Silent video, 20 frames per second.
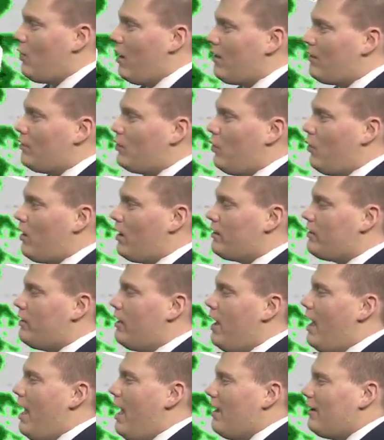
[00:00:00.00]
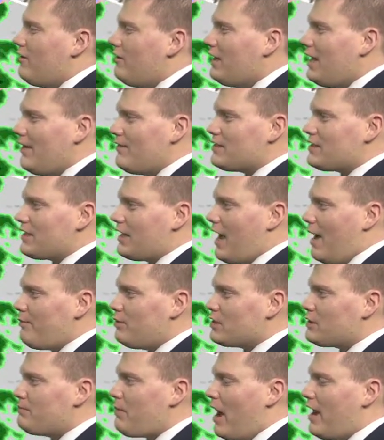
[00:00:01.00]
our north could give us a
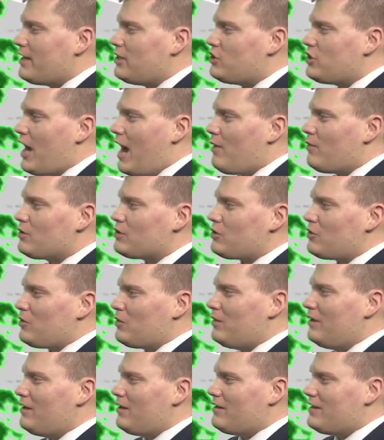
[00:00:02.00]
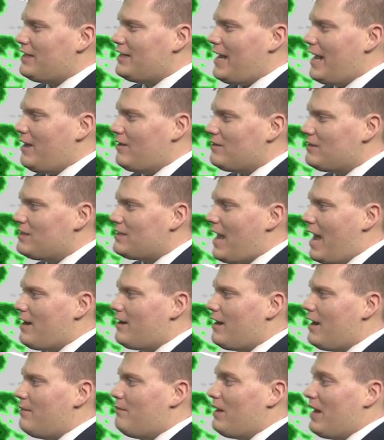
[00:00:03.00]
couple spotty showers earlier in the day on
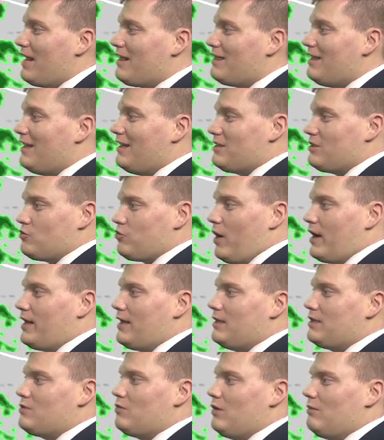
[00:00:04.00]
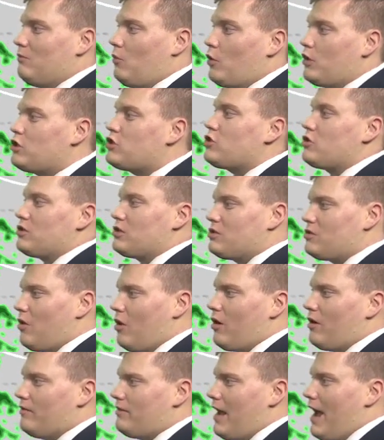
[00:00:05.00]
Saturday, but I think it's running into a moisture
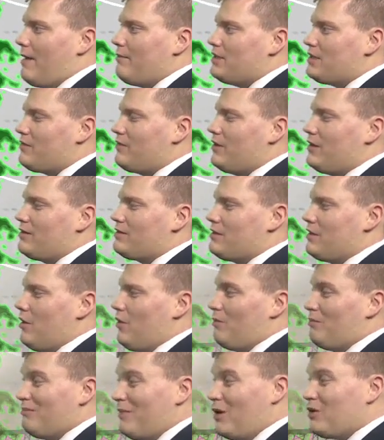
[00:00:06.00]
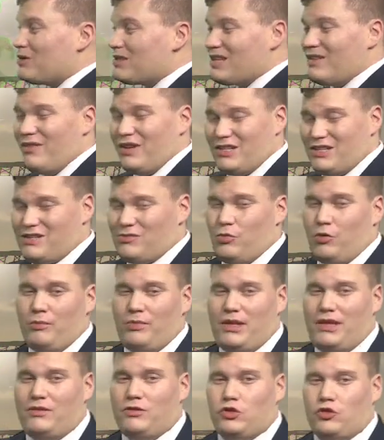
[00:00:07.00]
starved atmosphere, so most of us will
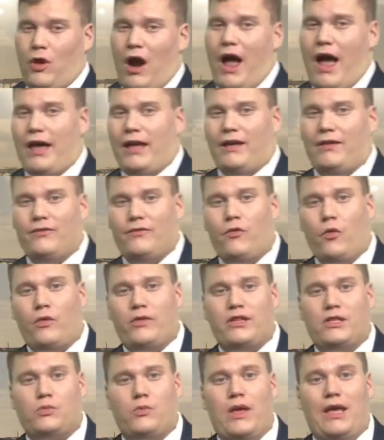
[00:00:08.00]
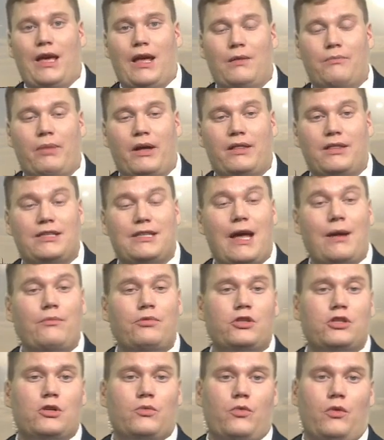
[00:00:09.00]
be dry for this weekend, but the
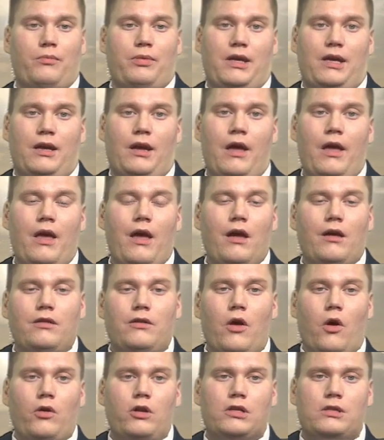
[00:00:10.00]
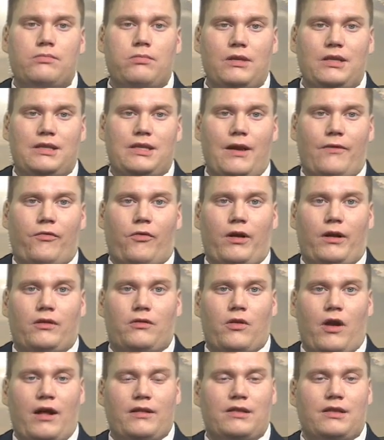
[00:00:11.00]
temperature will be noticeably
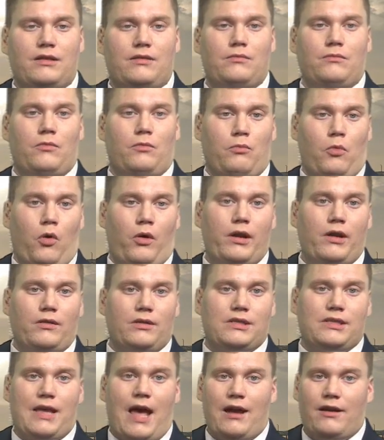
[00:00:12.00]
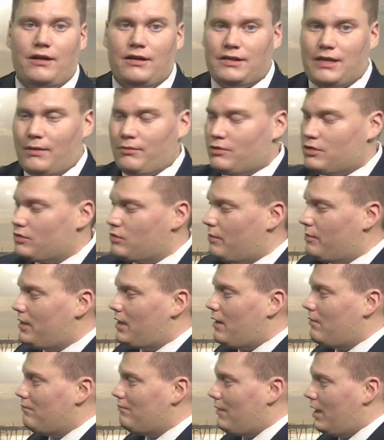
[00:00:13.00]
different. Throughout the morning on Saturday, temperatures will
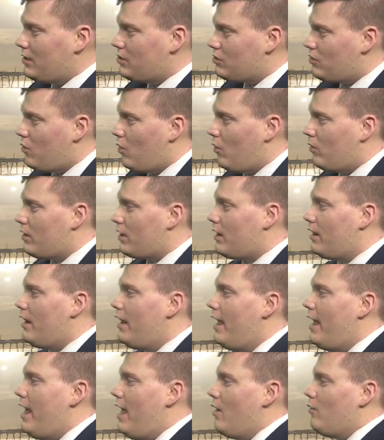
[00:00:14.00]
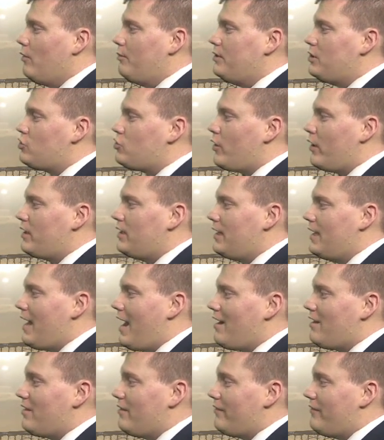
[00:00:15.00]
become much colder. We'll be struggling to
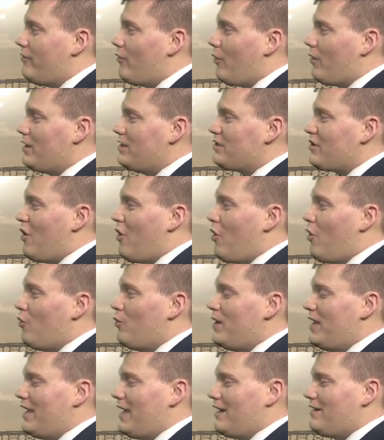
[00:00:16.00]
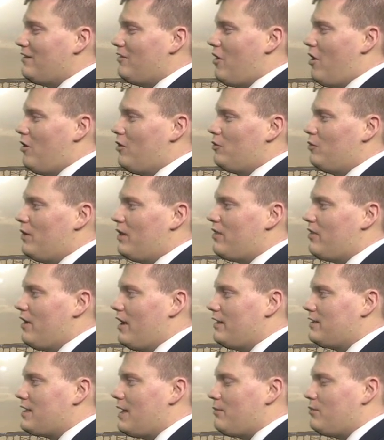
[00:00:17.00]
get out of the 40s all weekend long with
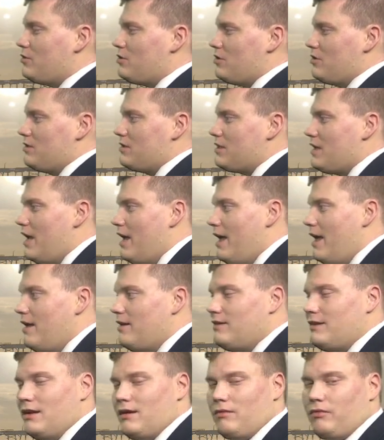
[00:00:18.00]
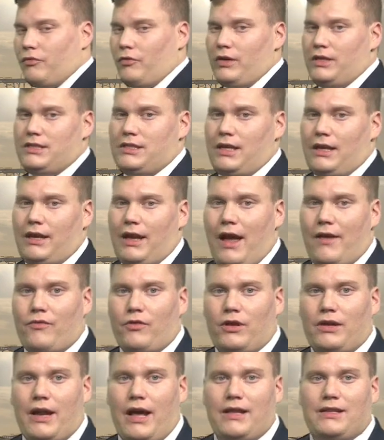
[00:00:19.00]
uh, temperatures near freezing
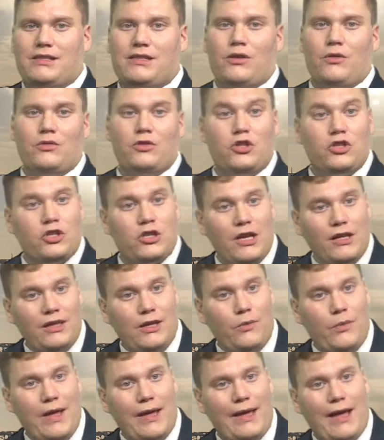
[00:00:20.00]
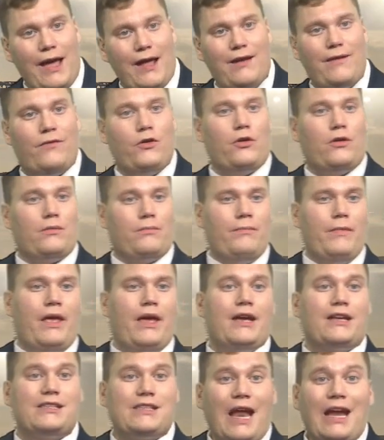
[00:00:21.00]
every night. So chilly weekend if you're
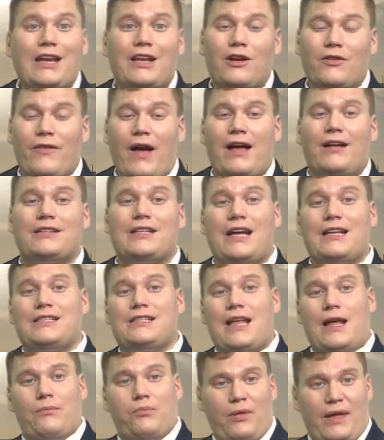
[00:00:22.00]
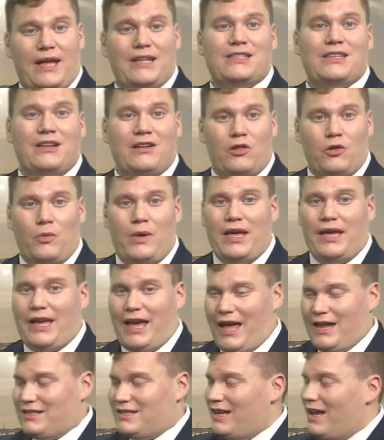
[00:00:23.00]
extending your Valentine's Day plans into the
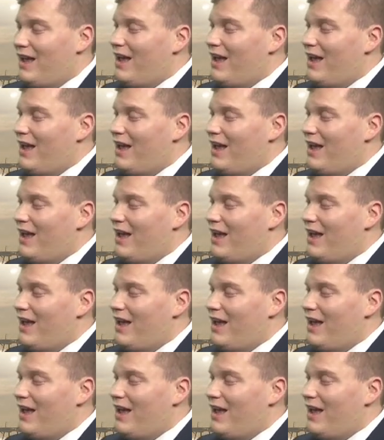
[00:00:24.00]
weekend